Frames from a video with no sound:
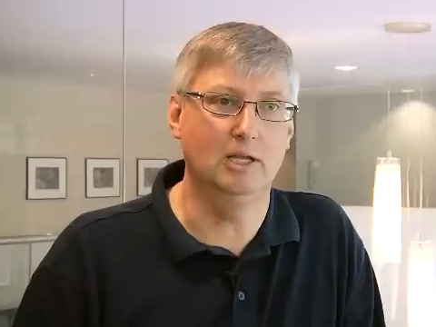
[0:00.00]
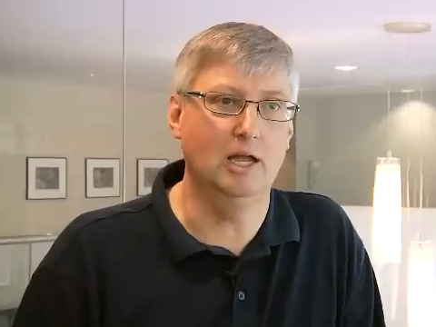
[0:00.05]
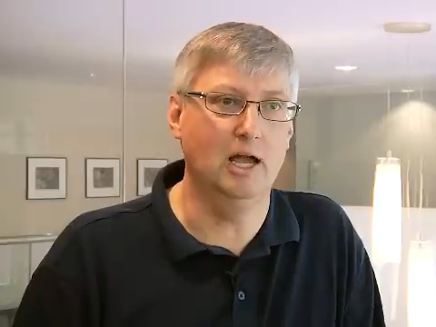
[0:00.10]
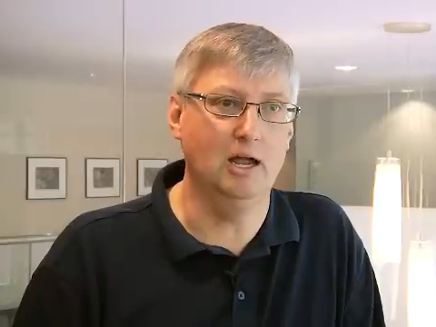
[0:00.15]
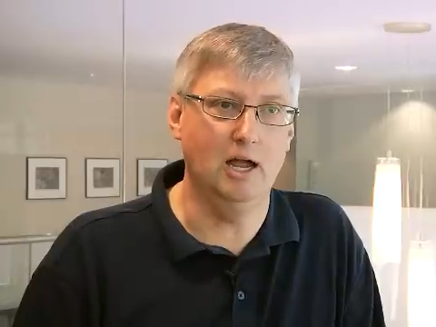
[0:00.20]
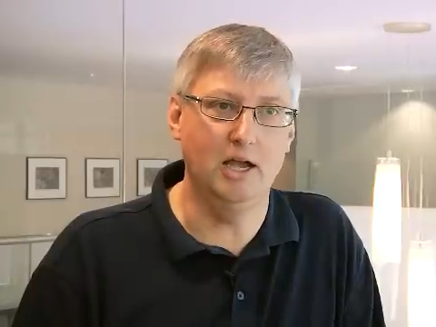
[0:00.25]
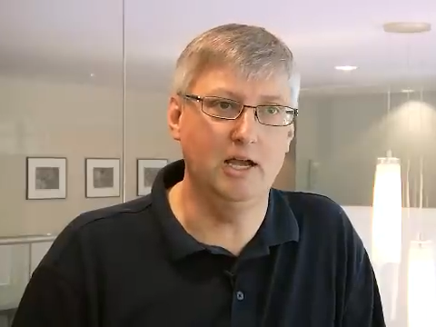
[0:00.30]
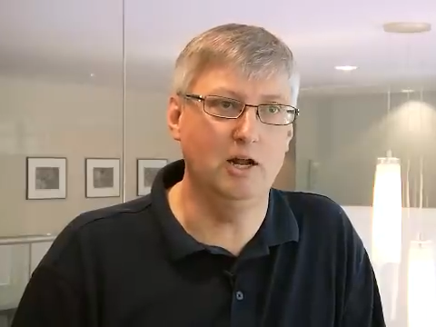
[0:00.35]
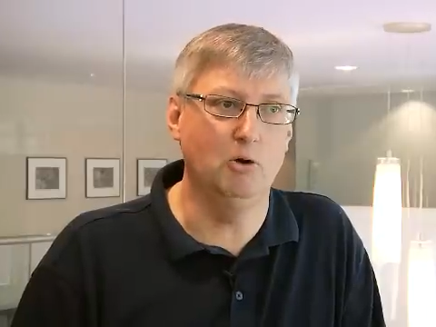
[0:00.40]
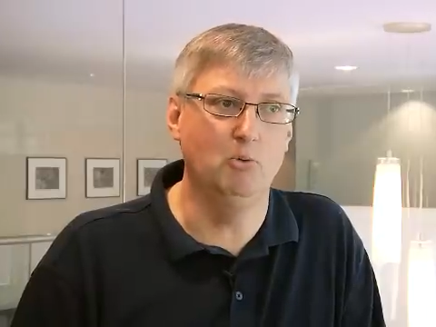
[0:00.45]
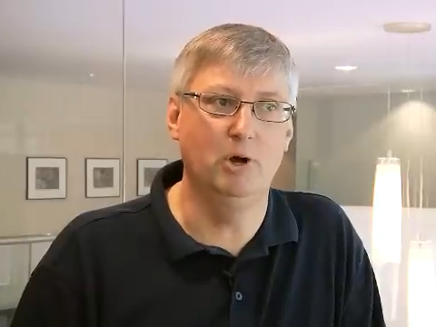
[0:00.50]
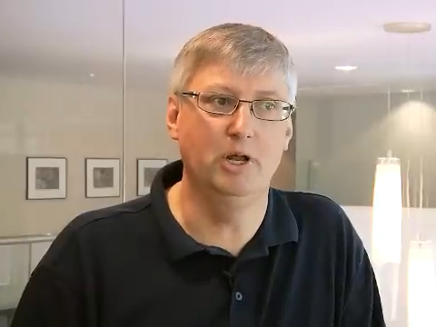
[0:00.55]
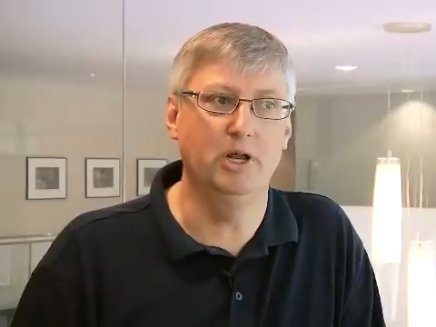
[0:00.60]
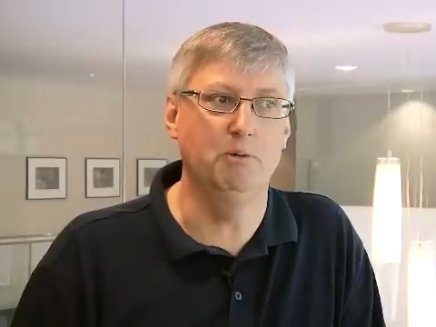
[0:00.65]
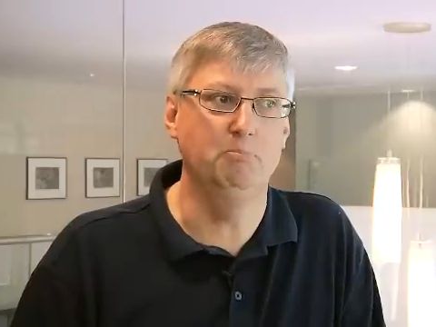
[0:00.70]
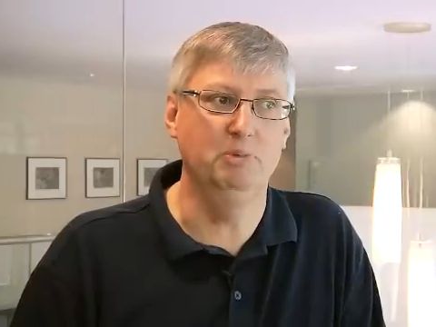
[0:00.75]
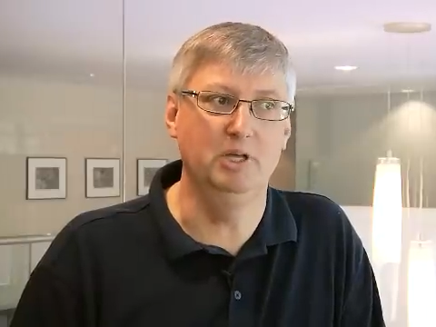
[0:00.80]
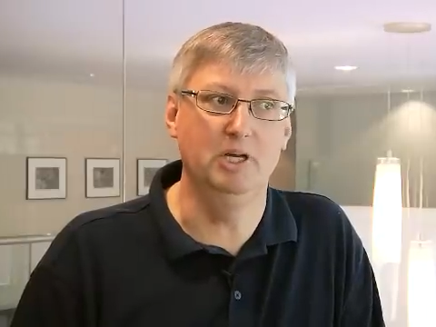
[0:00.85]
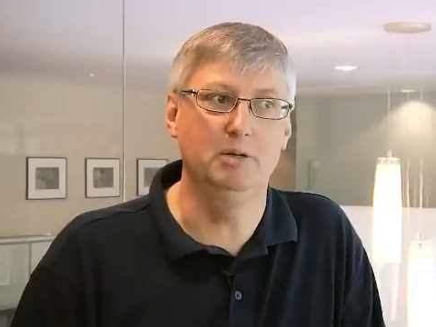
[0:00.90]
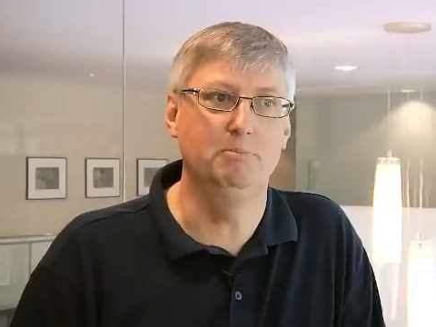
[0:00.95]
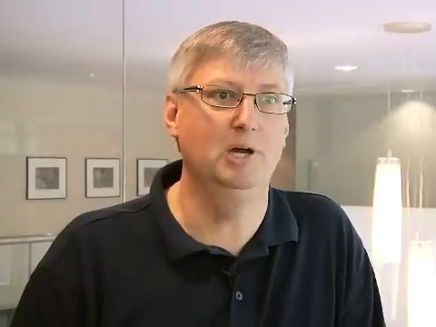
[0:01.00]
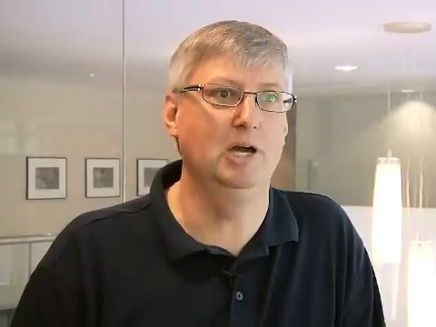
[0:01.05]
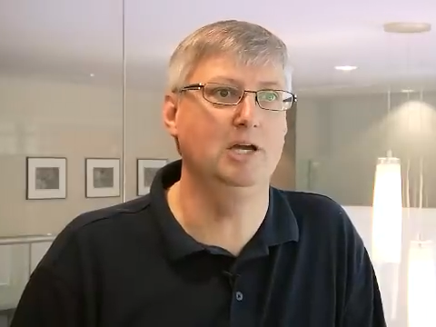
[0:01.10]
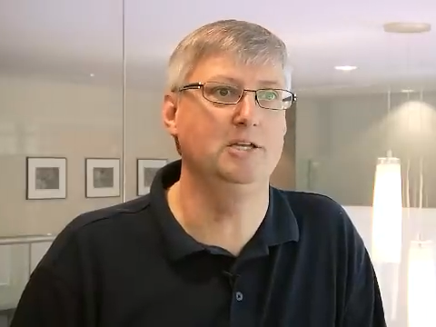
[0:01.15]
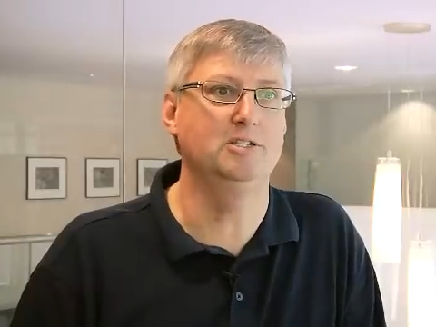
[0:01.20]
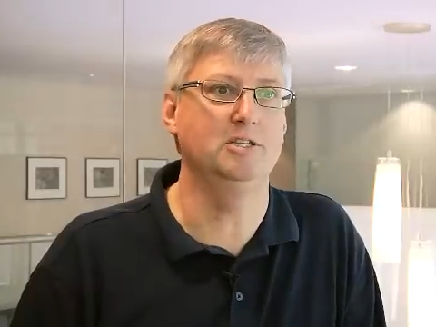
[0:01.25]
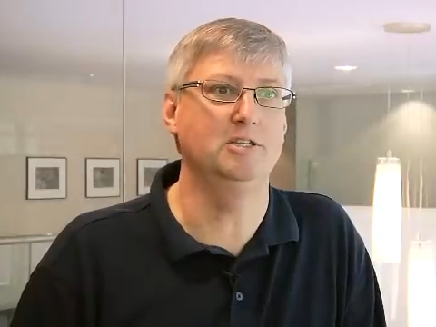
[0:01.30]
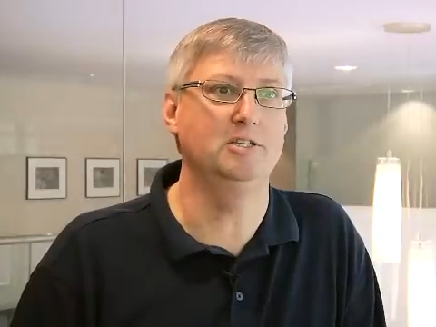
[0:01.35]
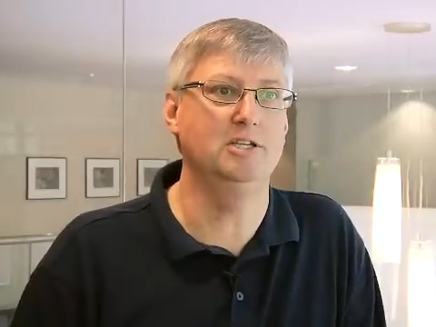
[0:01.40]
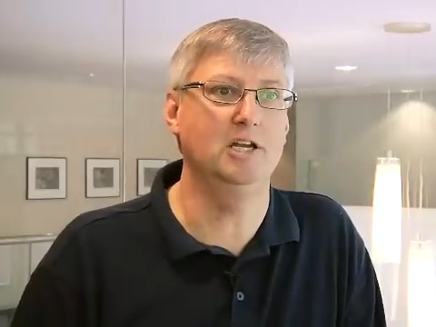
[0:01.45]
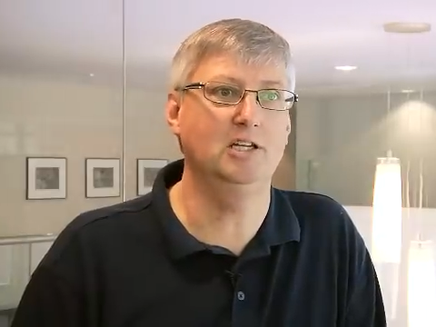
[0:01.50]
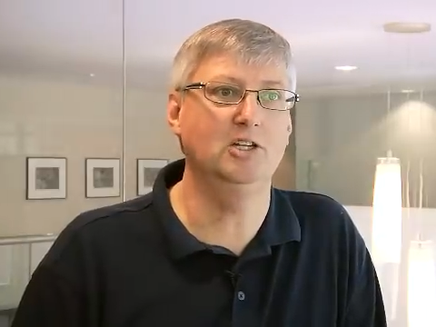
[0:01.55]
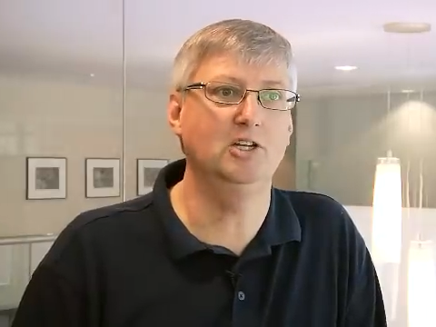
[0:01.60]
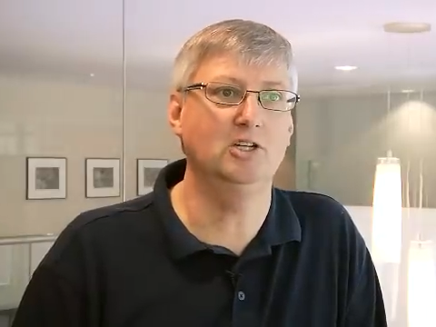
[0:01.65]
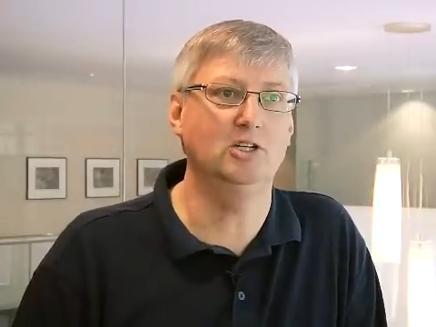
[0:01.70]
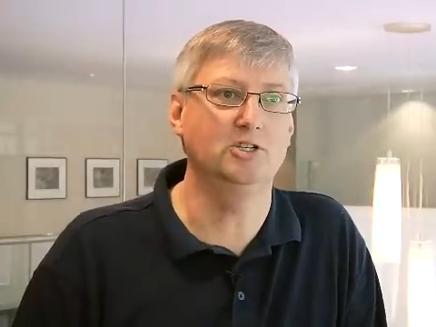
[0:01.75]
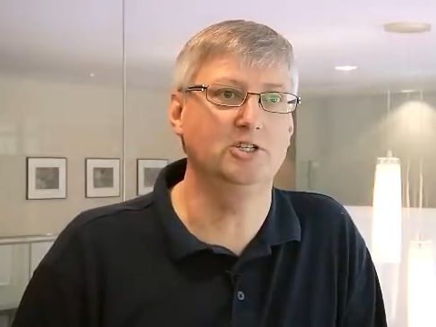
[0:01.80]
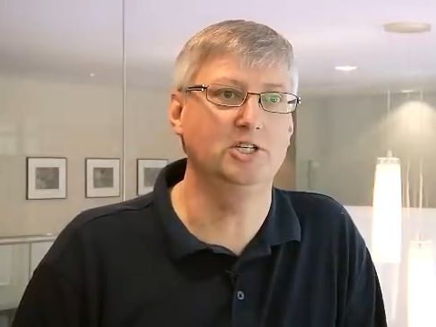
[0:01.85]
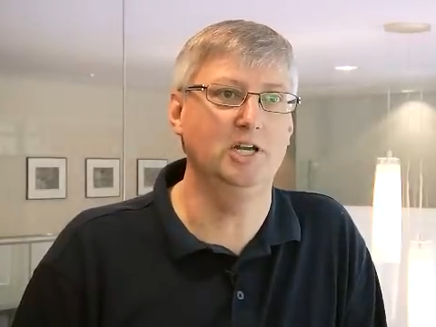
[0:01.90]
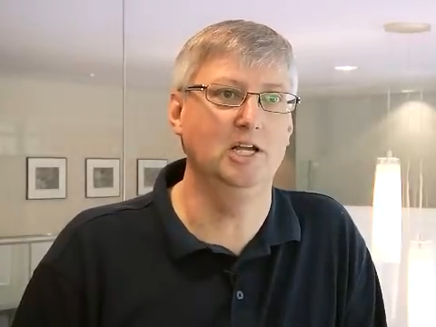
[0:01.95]
I don't want to minimize the
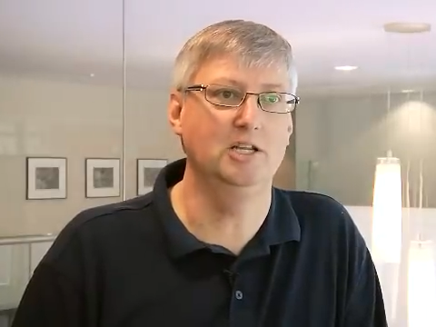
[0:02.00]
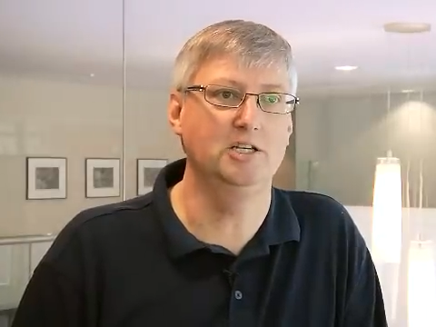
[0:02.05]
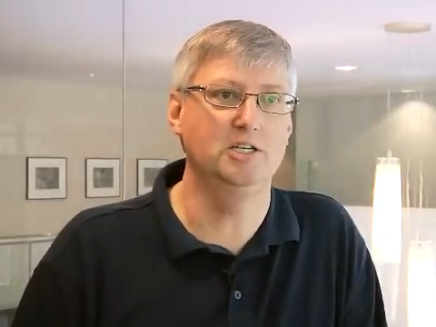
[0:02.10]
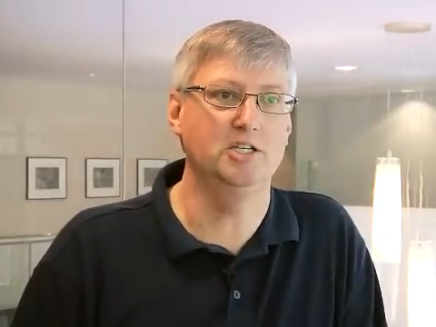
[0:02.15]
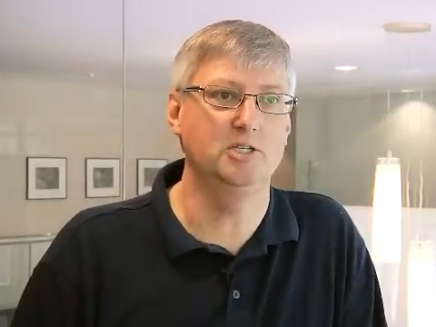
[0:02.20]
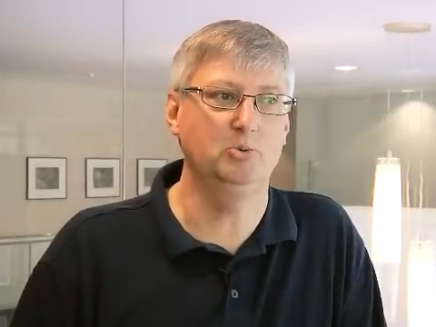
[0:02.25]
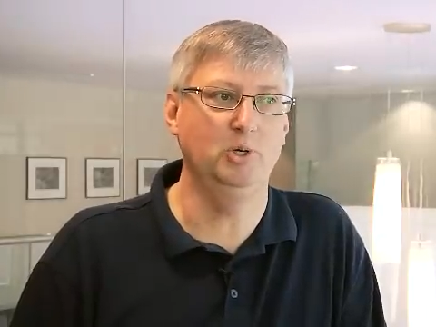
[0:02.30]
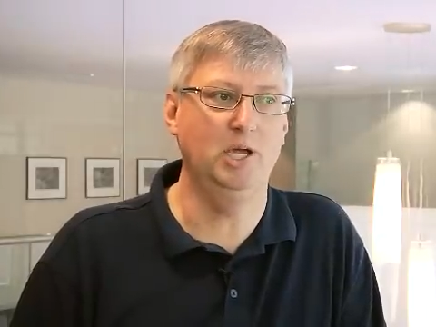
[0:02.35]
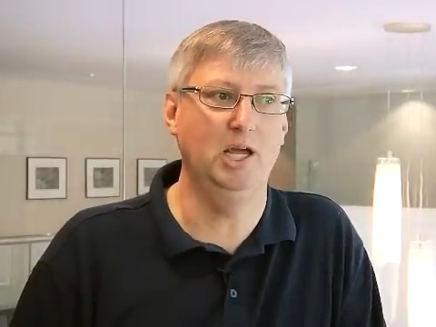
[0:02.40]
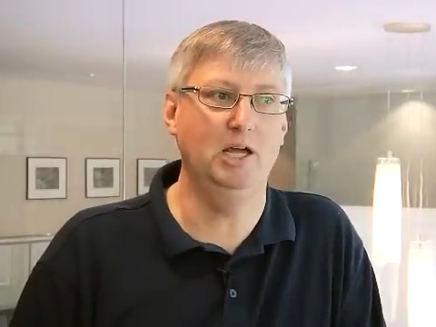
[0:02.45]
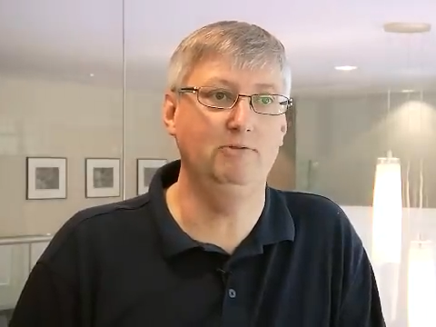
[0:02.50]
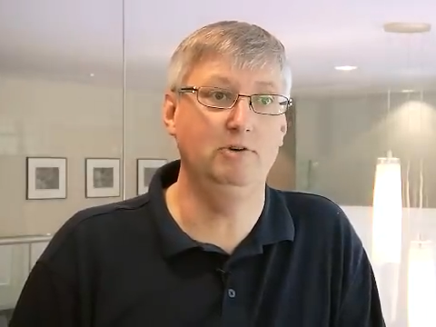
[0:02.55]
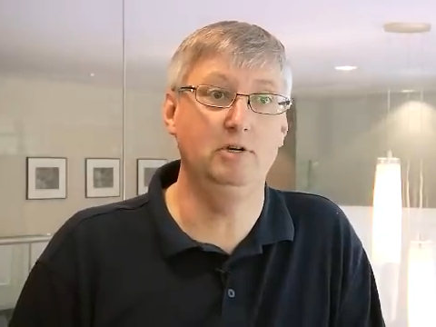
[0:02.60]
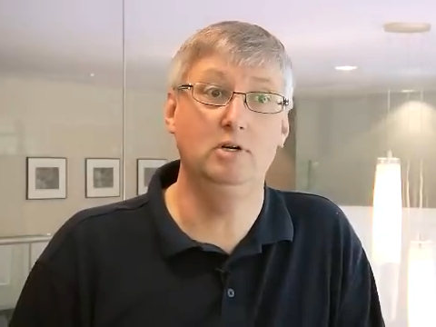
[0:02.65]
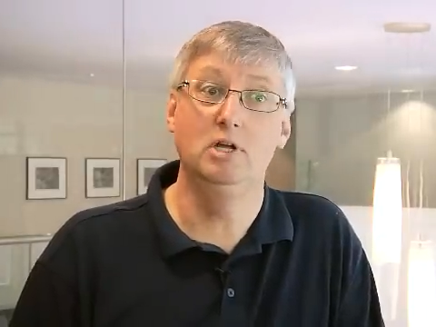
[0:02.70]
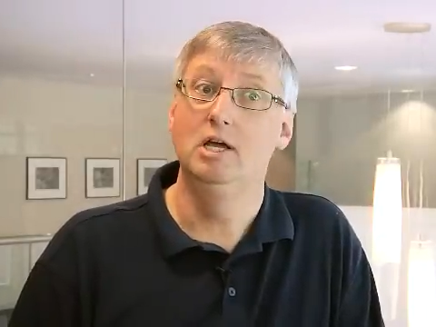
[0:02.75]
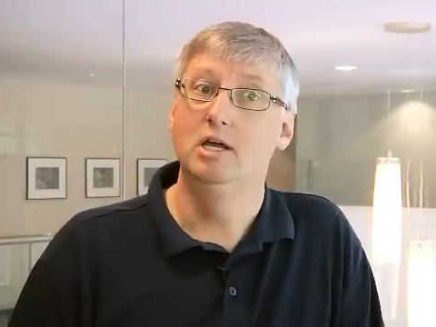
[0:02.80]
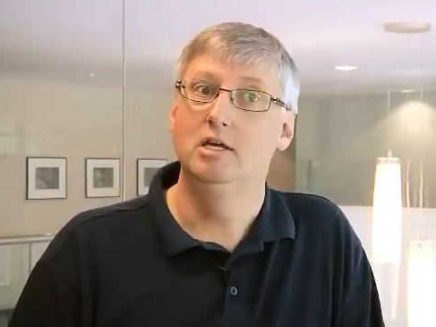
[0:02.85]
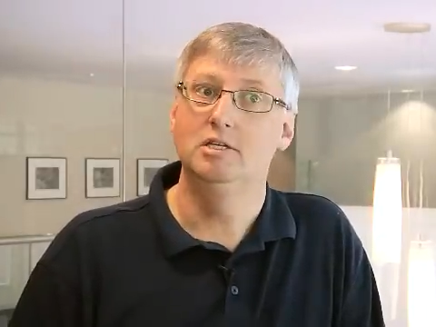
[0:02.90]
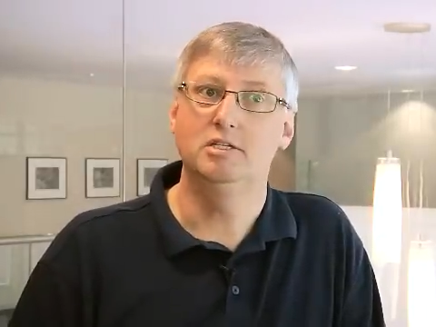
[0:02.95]
technical challenges we have here,